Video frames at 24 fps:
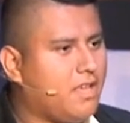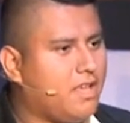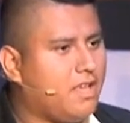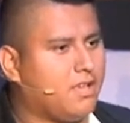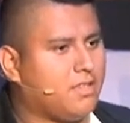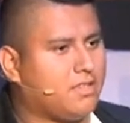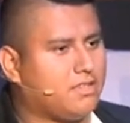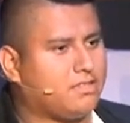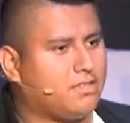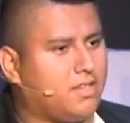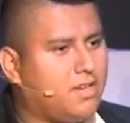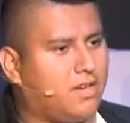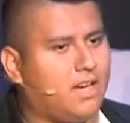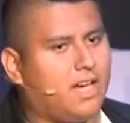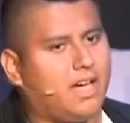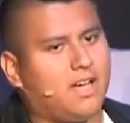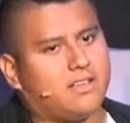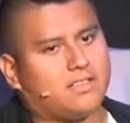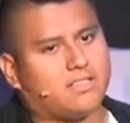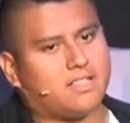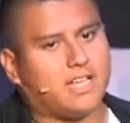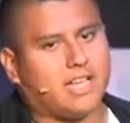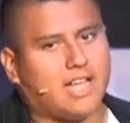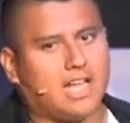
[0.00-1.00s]
So I
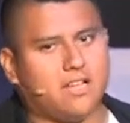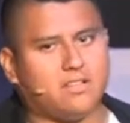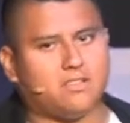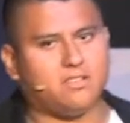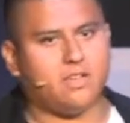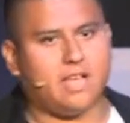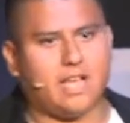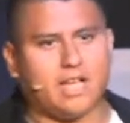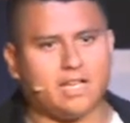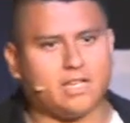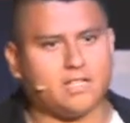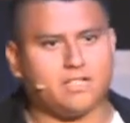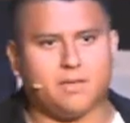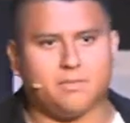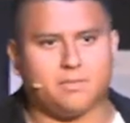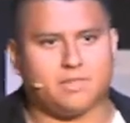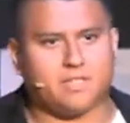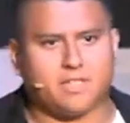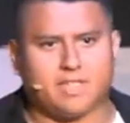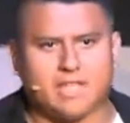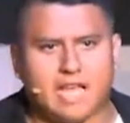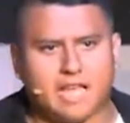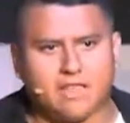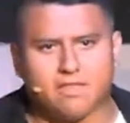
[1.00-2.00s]
was like, I'll do academic
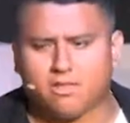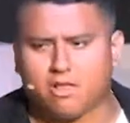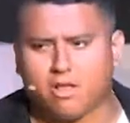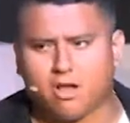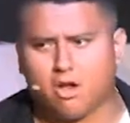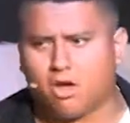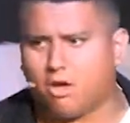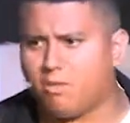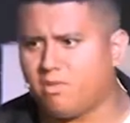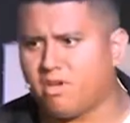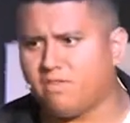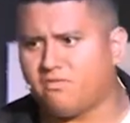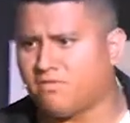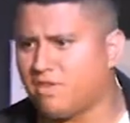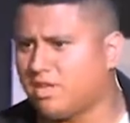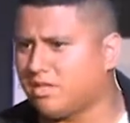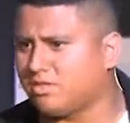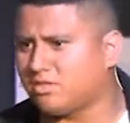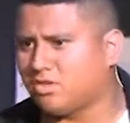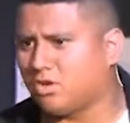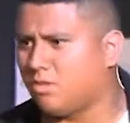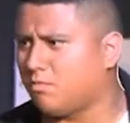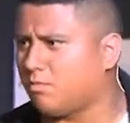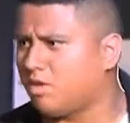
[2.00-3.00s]
decathlon. All my friends
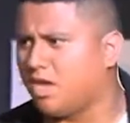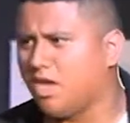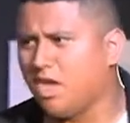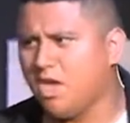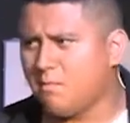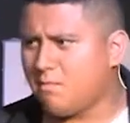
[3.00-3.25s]
told me, man,